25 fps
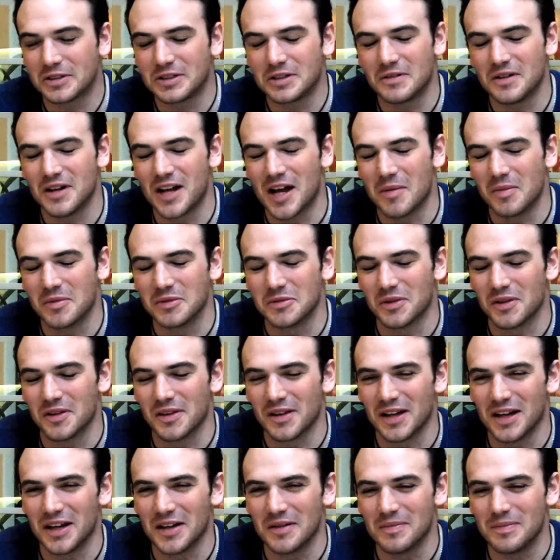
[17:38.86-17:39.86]
See what happens
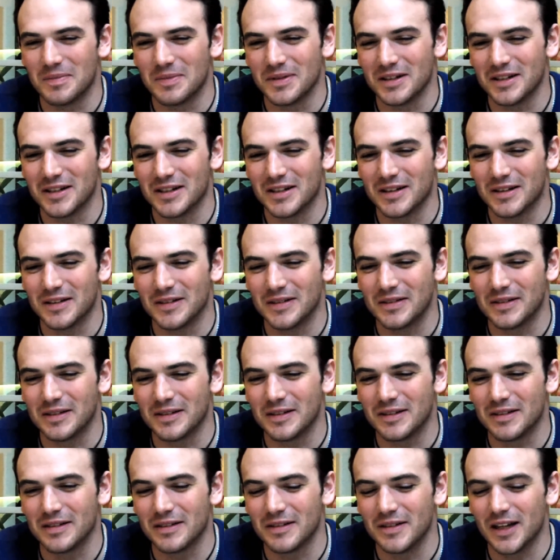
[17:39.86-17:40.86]
with that. But
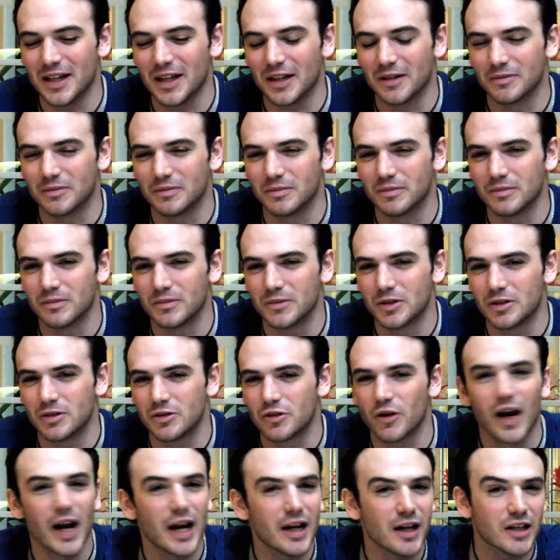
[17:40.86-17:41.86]

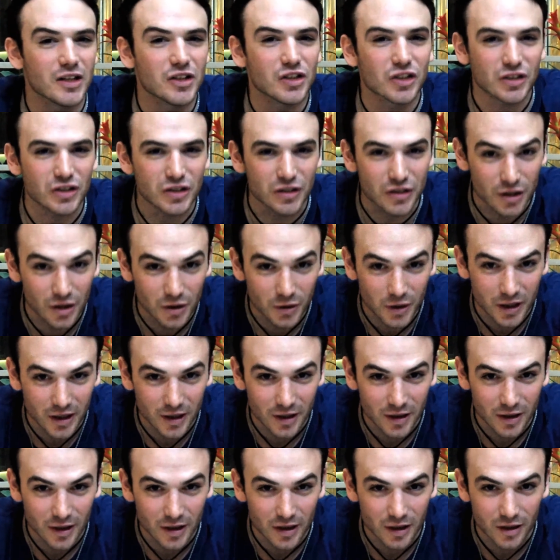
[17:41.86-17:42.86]
train and just do it.